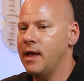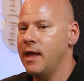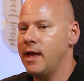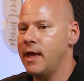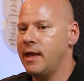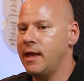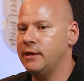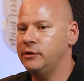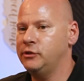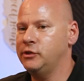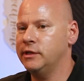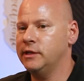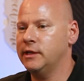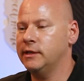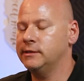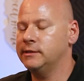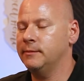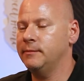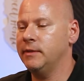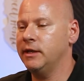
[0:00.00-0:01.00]
and she got
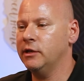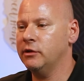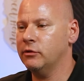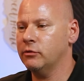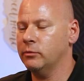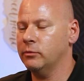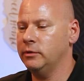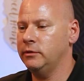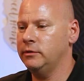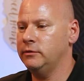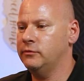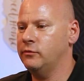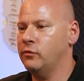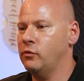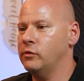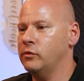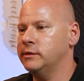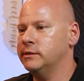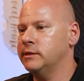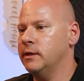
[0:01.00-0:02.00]
some inquiries
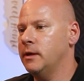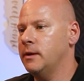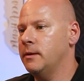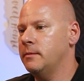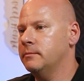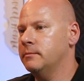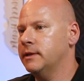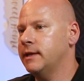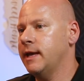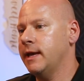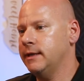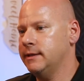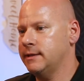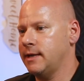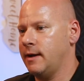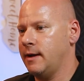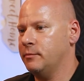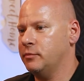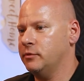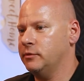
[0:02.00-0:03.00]
for some cake
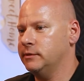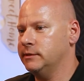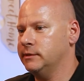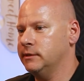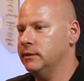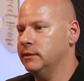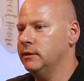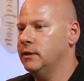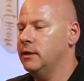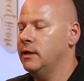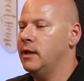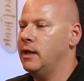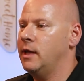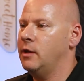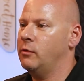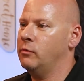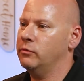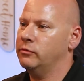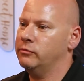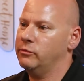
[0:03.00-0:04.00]
toppers
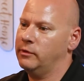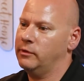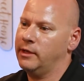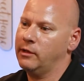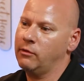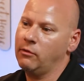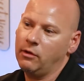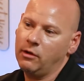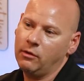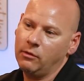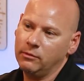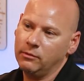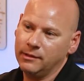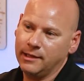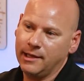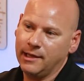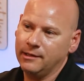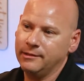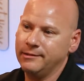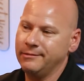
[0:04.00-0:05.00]
and we are like oh we
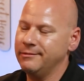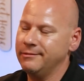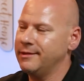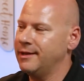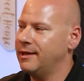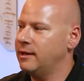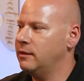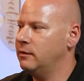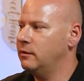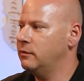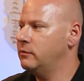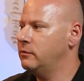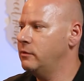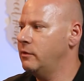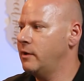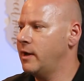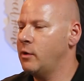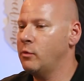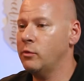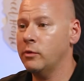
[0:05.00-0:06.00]
can't do that uh, you know
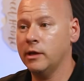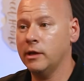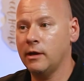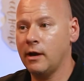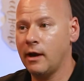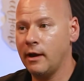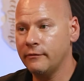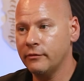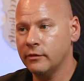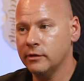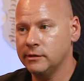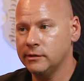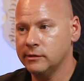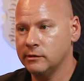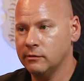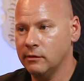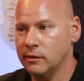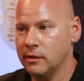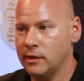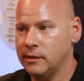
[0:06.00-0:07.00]
how are we going to offer this to
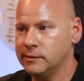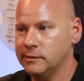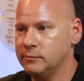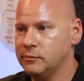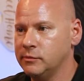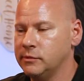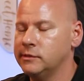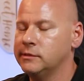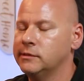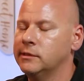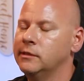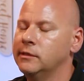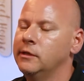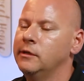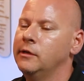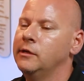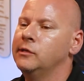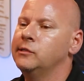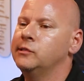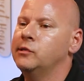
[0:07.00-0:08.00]
our customers
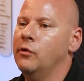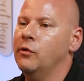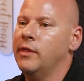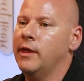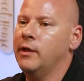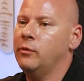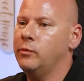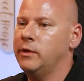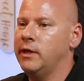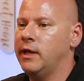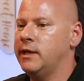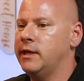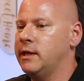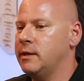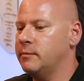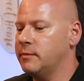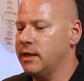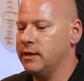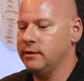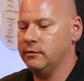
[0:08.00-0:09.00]
so then we ended
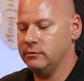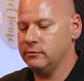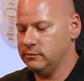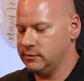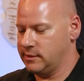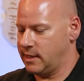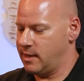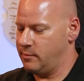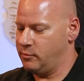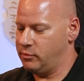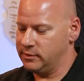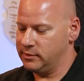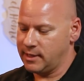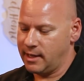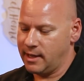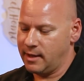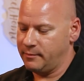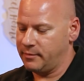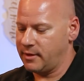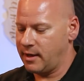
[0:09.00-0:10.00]
up getting a little
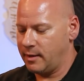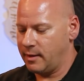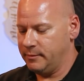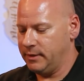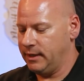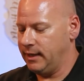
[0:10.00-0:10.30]
tabletop hobby